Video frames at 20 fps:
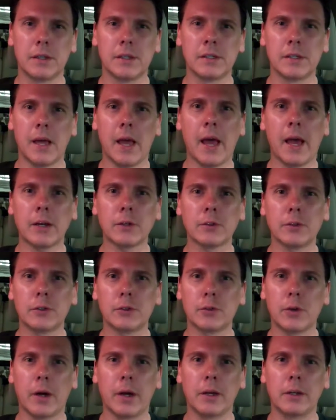is actually
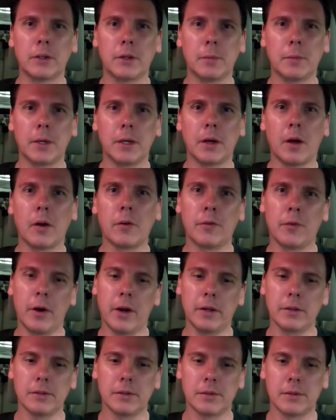trying to be our
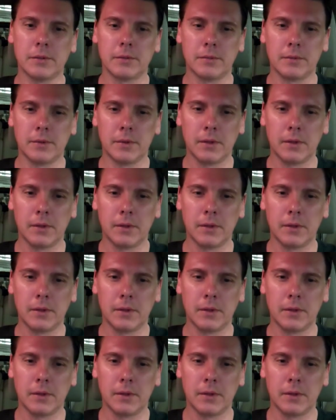friends,